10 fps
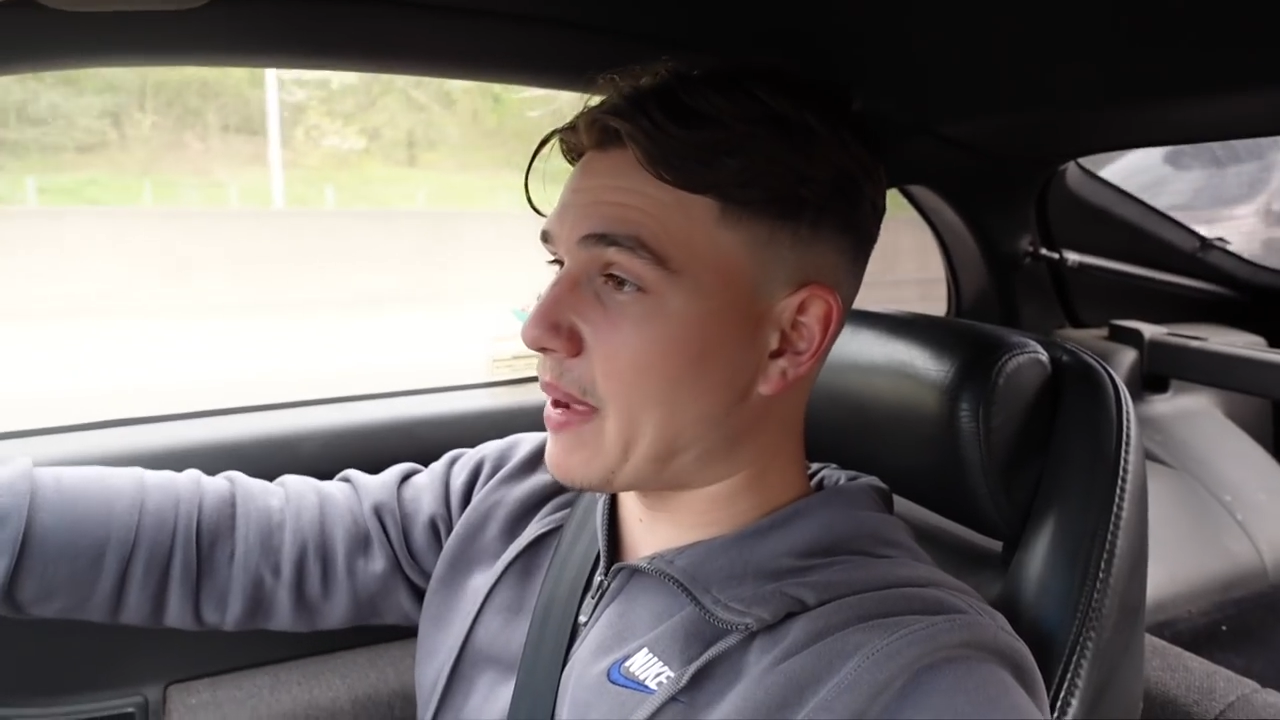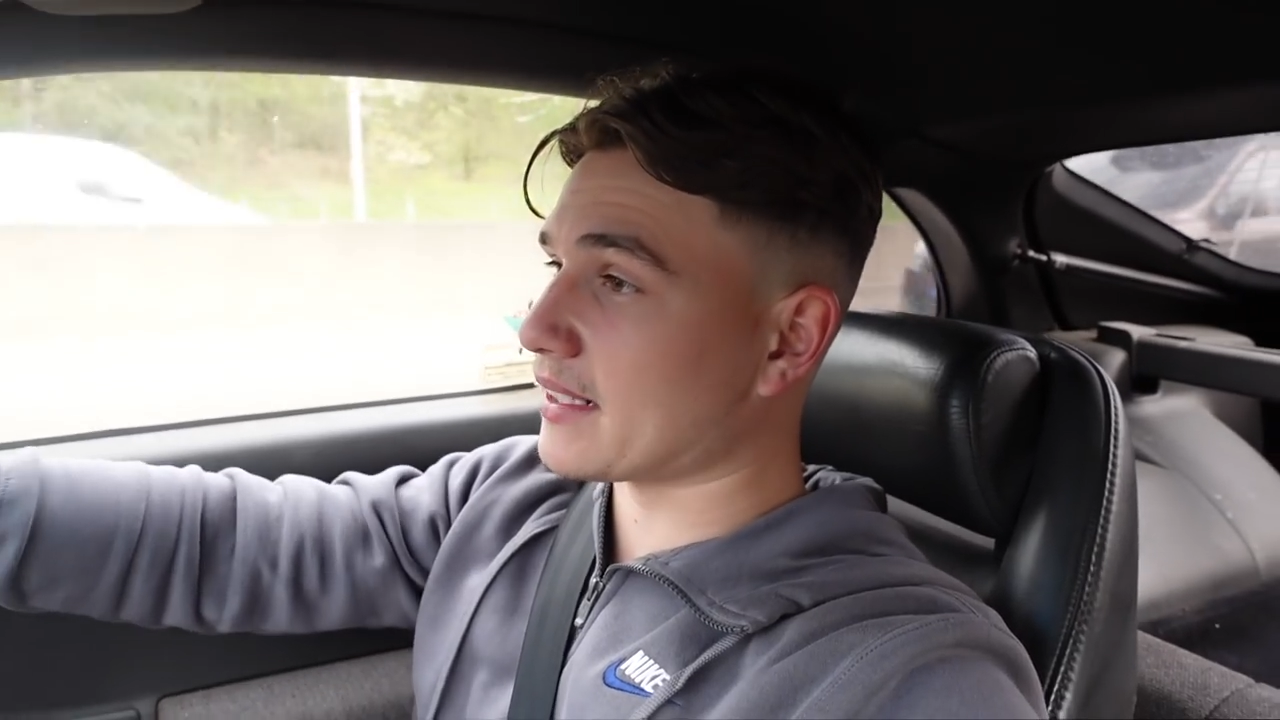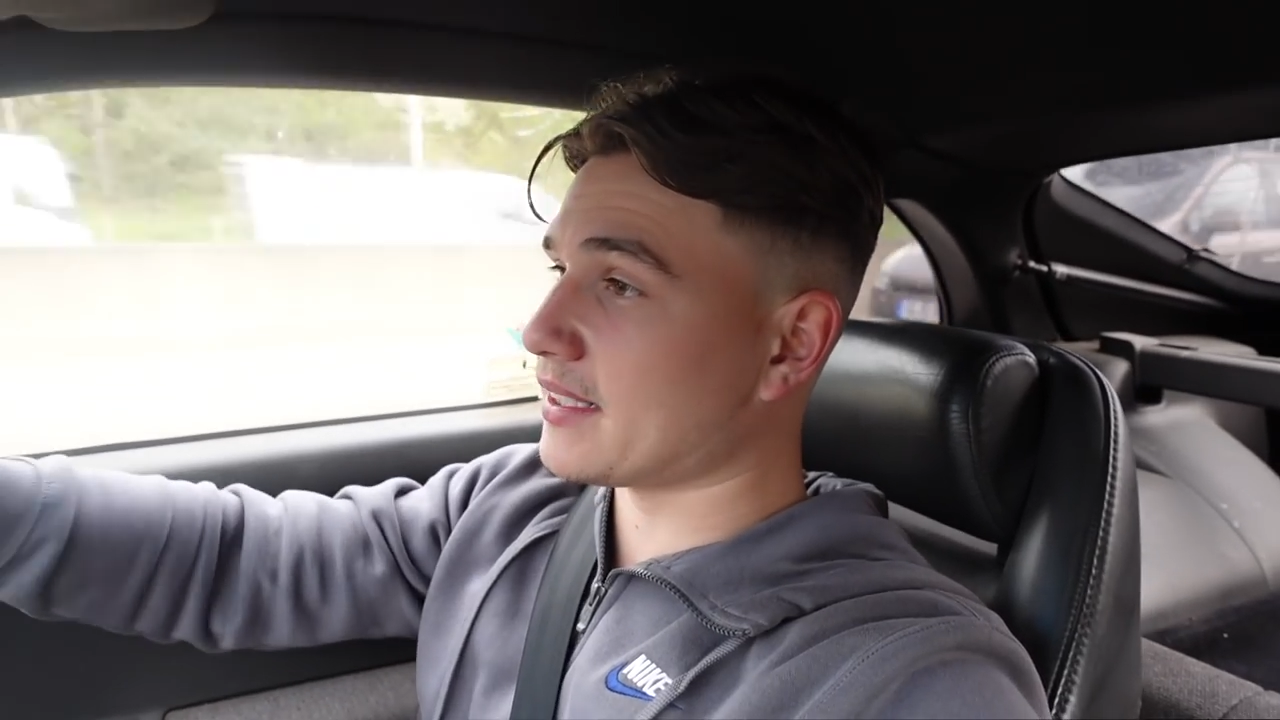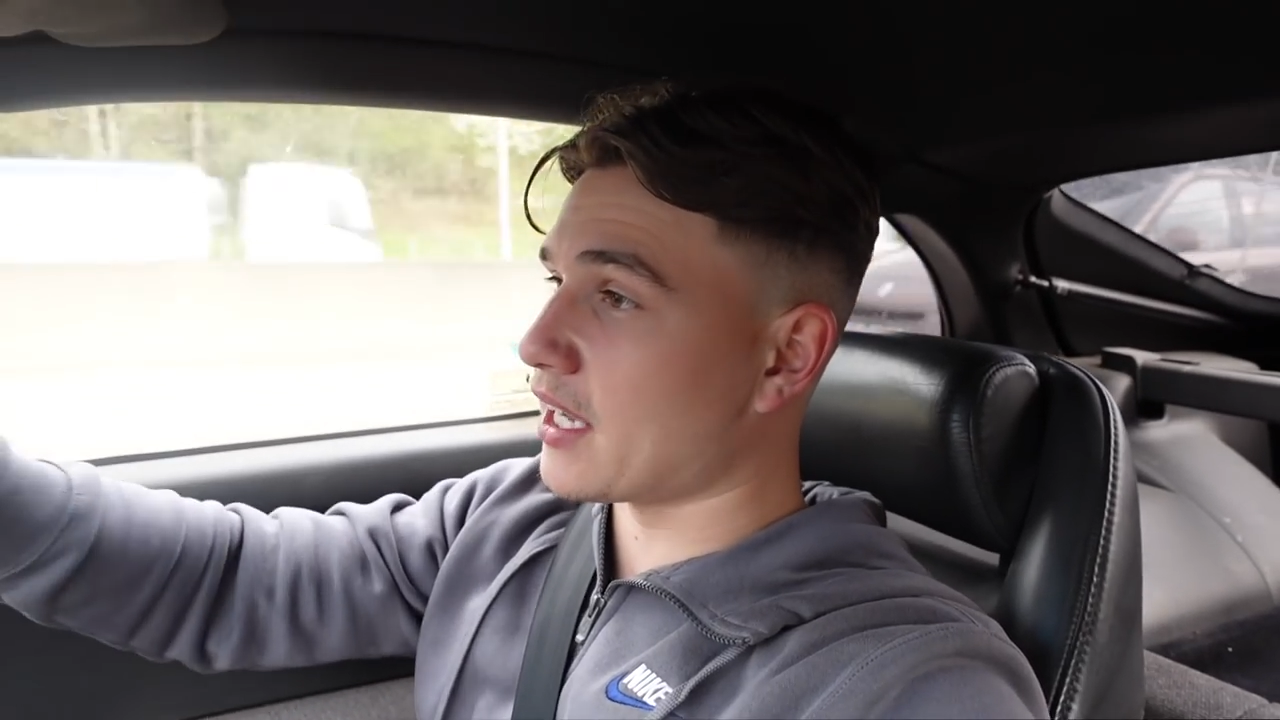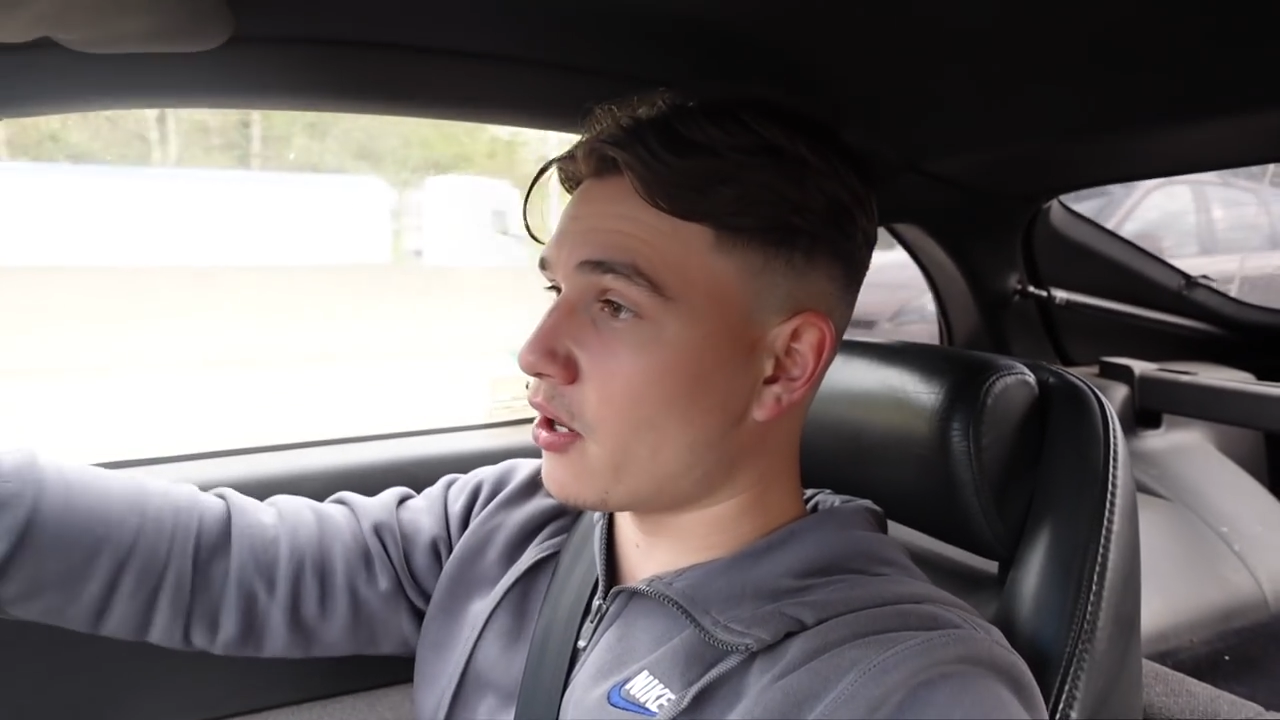
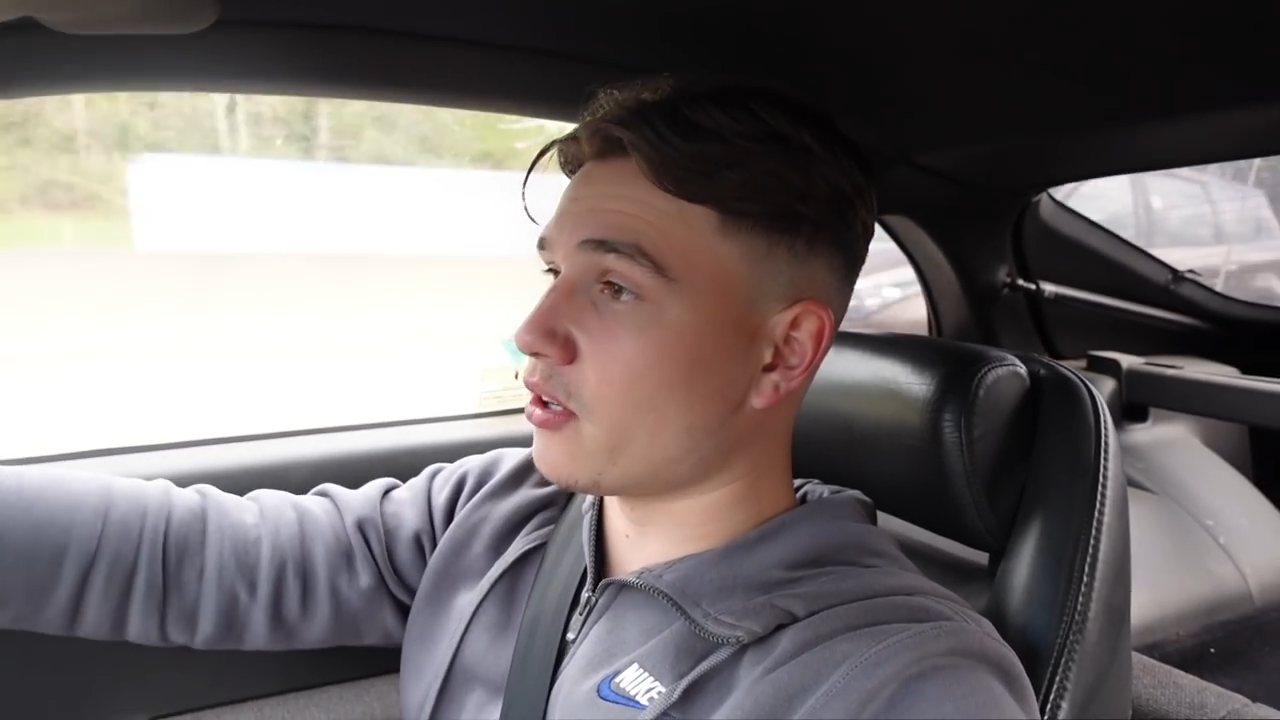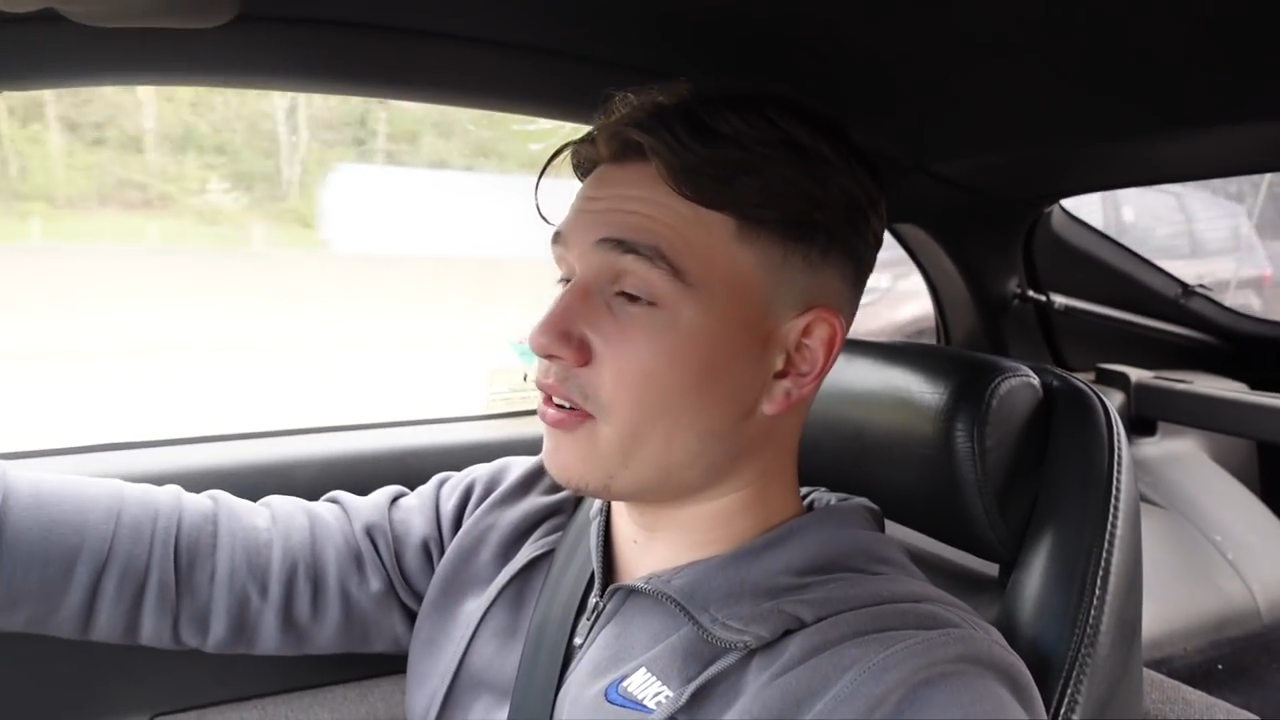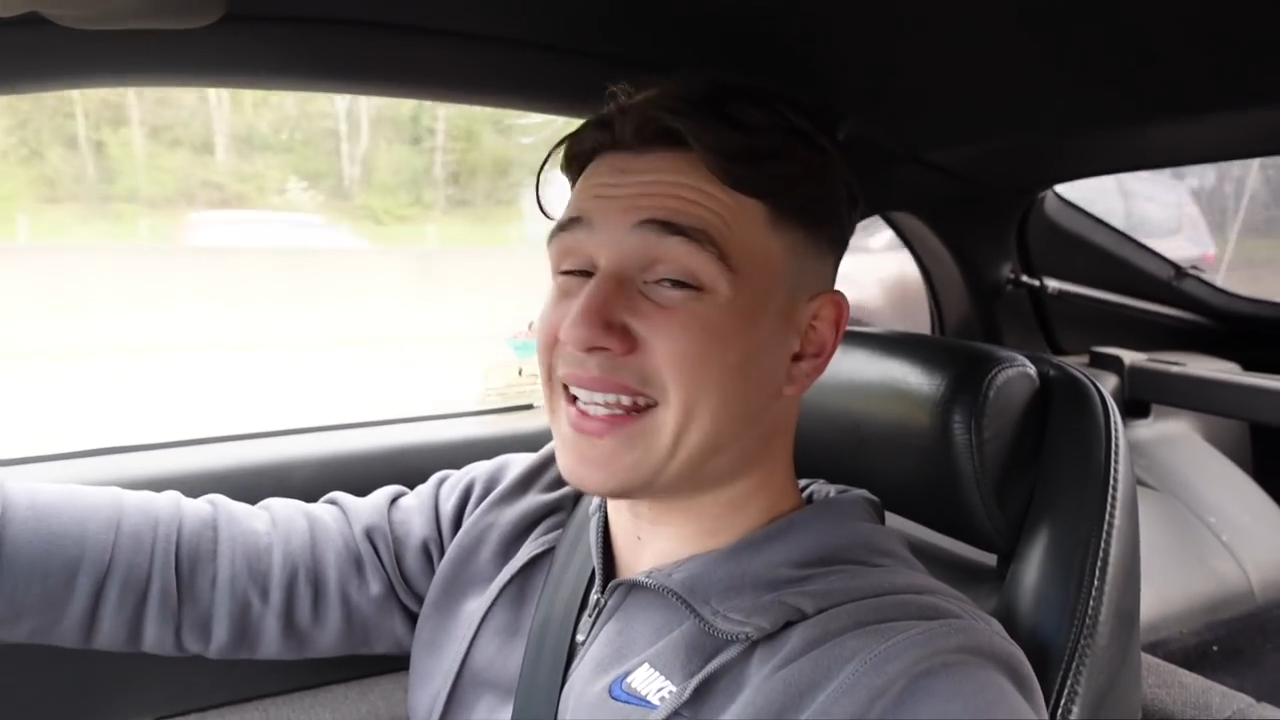back to the owner,